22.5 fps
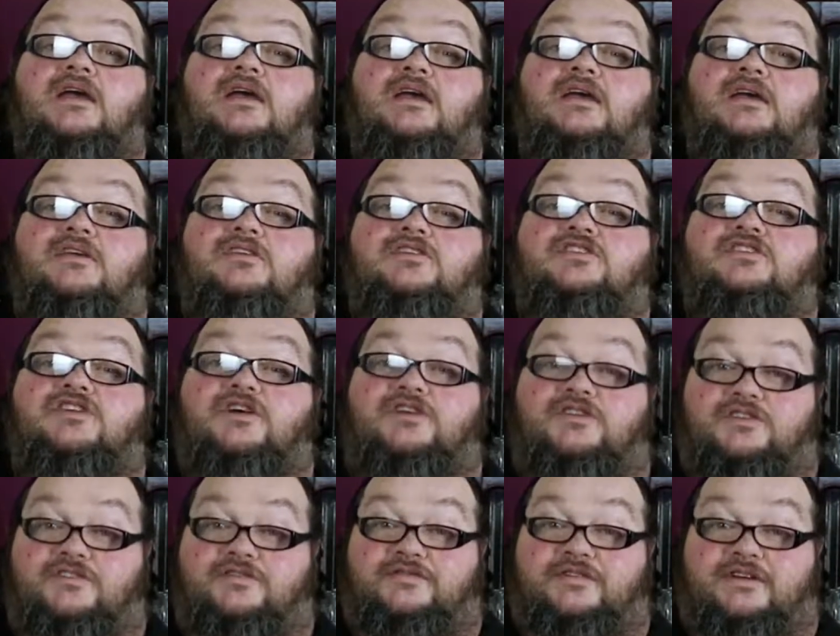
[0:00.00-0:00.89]
is
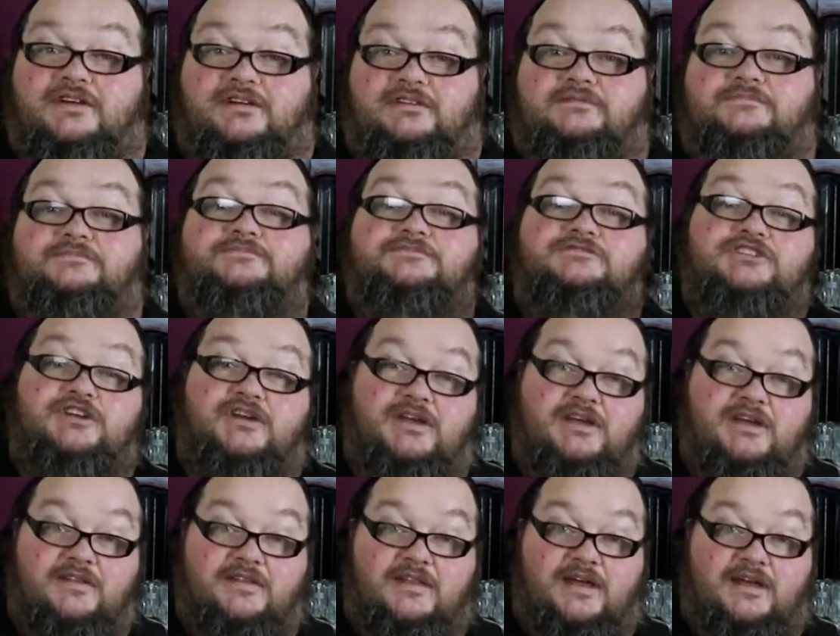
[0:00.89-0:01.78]
Josephine. So
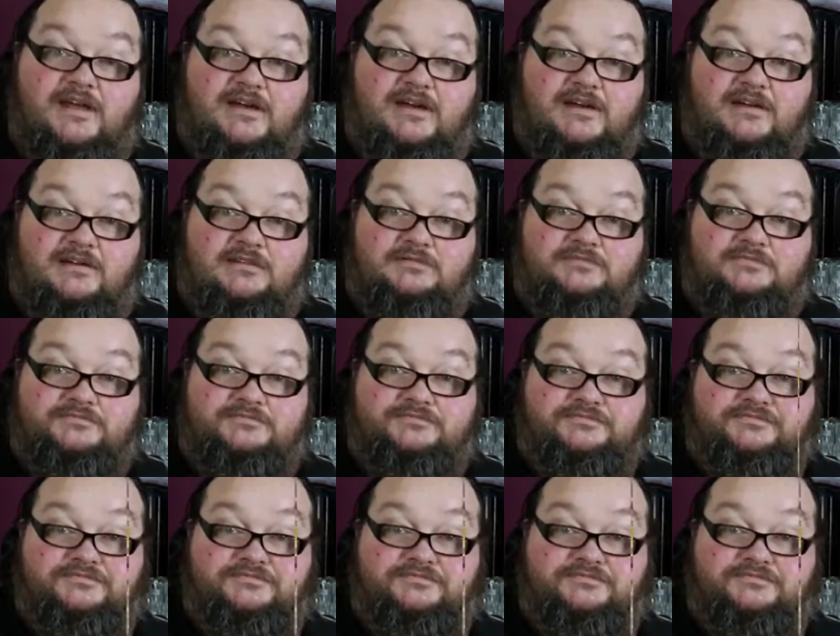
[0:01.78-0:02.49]
here they are.